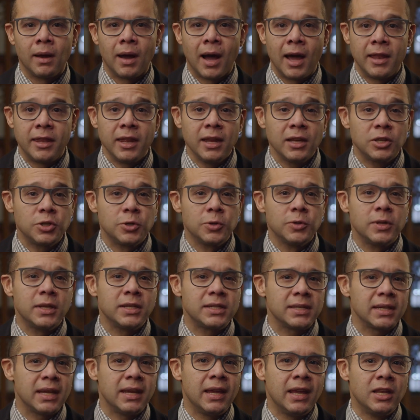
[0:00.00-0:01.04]
I think
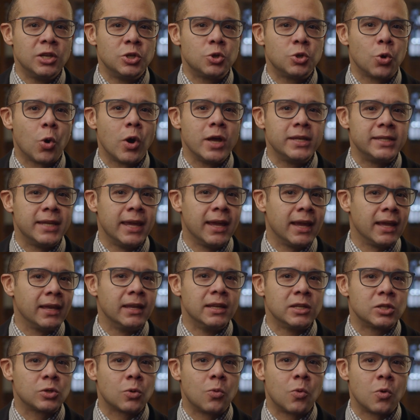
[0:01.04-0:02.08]
students enjoy taking
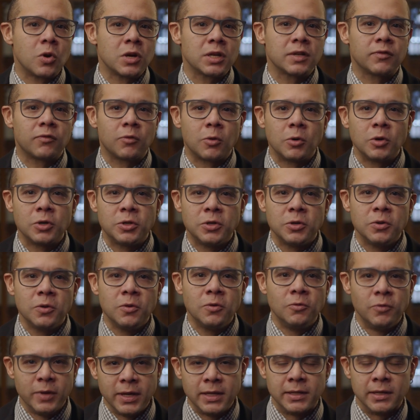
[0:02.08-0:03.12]
this course for
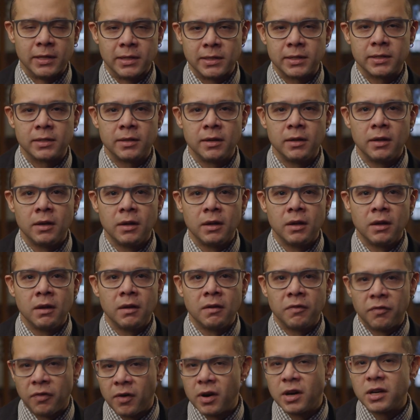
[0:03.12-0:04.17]
two reasons.
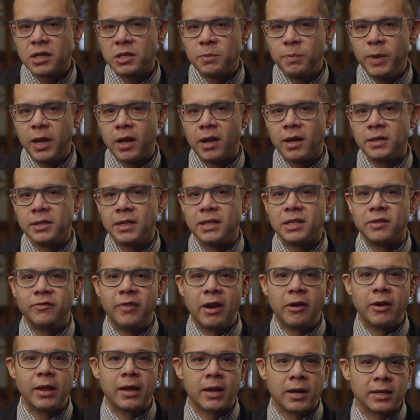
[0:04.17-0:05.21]
First, because it's
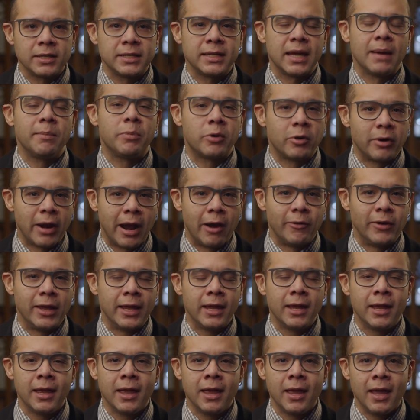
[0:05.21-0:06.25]
very contemporary.
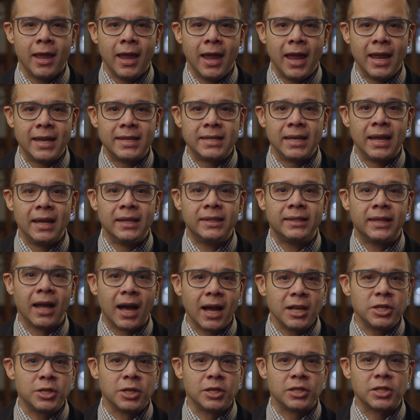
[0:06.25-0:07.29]
It
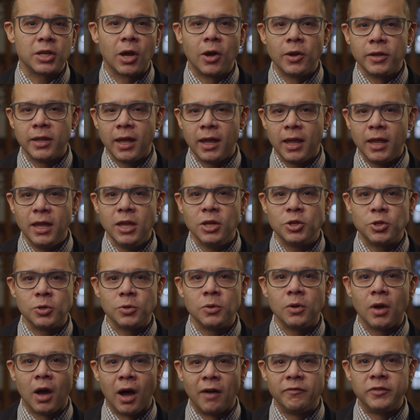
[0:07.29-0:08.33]
touches on the
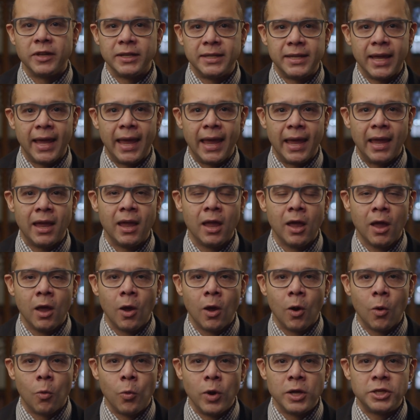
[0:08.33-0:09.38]
issue of the day,
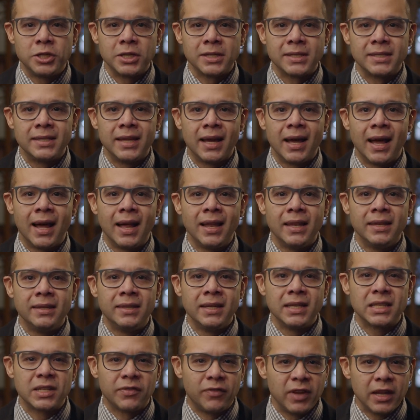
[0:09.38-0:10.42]
which is the
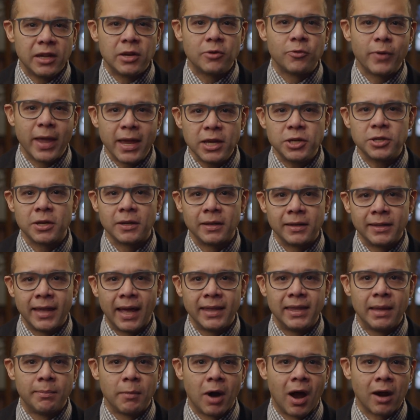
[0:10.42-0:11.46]
disfiguration
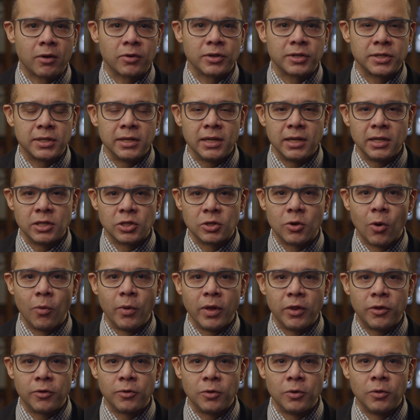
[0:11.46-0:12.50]
that democracy is
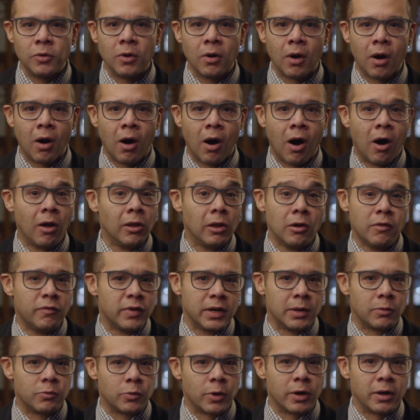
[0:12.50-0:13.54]
going through all
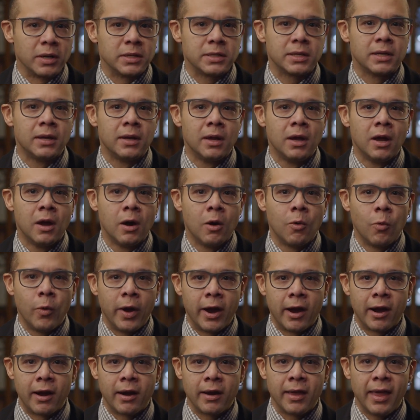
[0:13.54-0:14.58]
over the world,
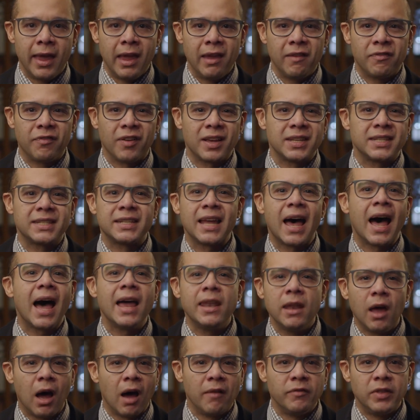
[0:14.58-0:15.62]
where a
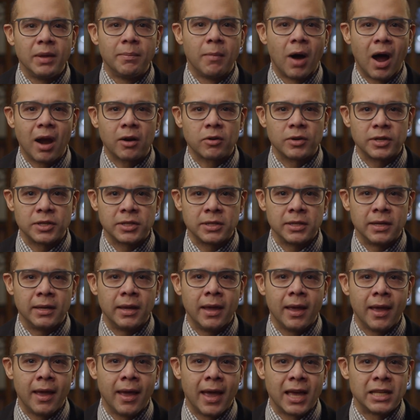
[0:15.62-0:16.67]
facade of democracy
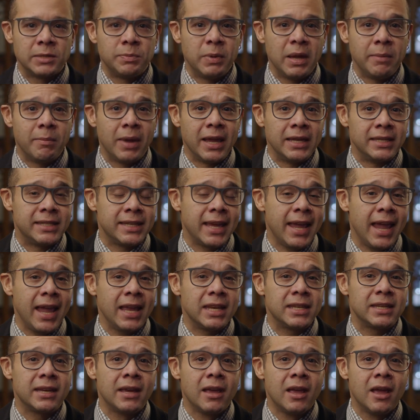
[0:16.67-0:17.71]
has been
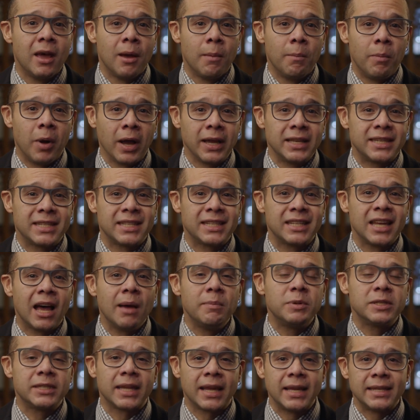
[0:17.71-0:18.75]
maintained, but its
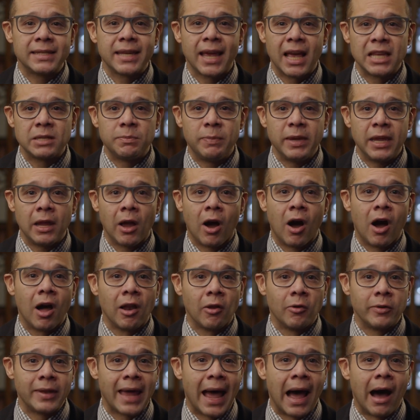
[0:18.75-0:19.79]
substance has been
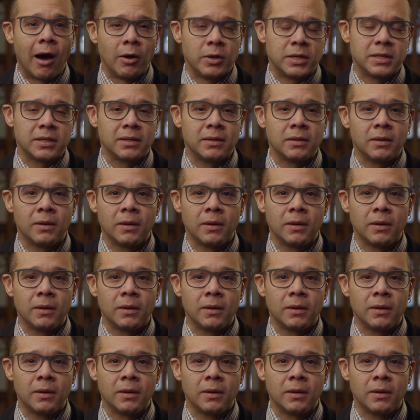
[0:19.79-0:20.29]
hollowed out.